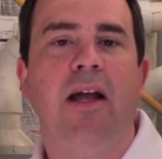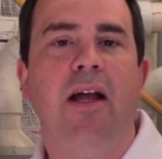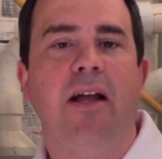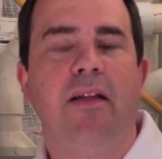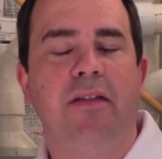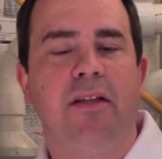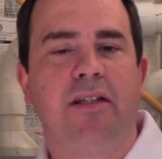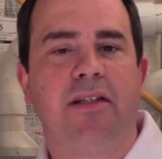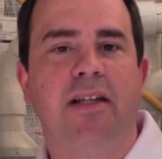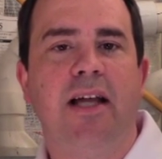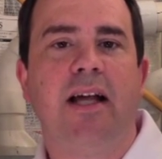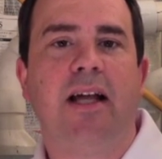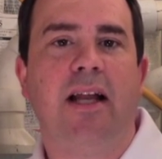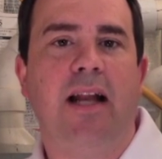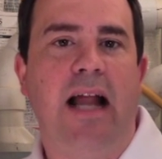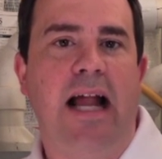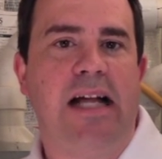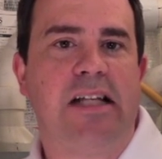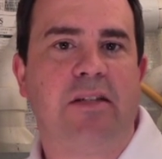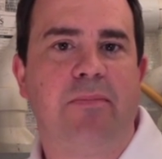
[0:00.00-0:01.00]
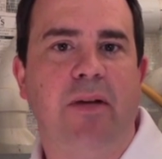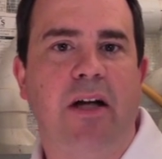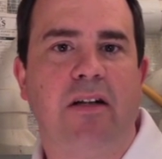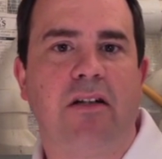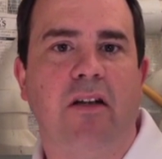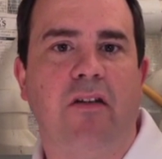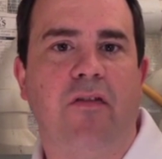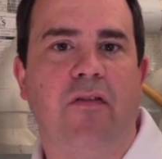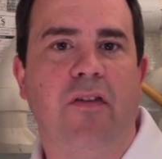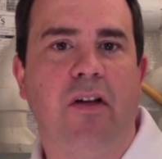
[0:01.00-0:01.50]
The second aspect
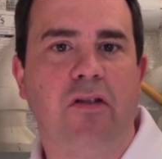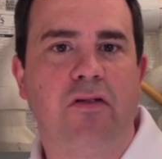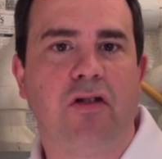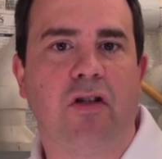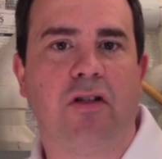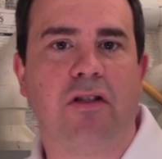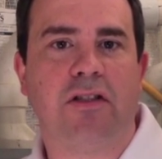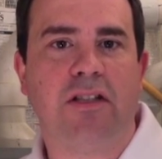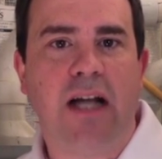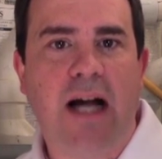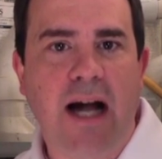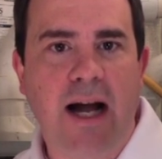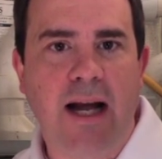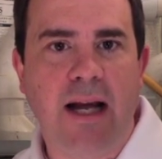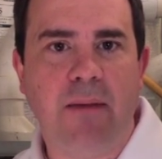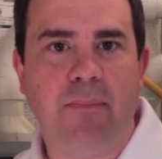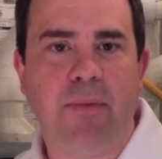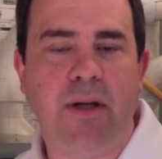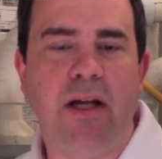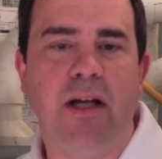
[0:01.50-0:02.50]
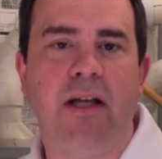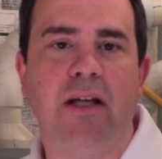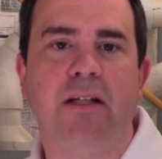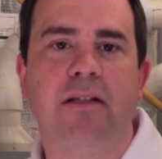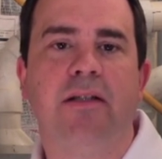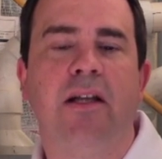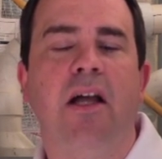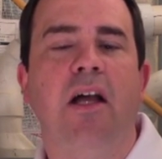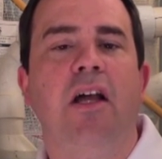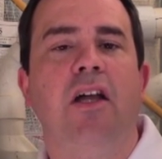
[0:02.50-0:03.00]
of filter type is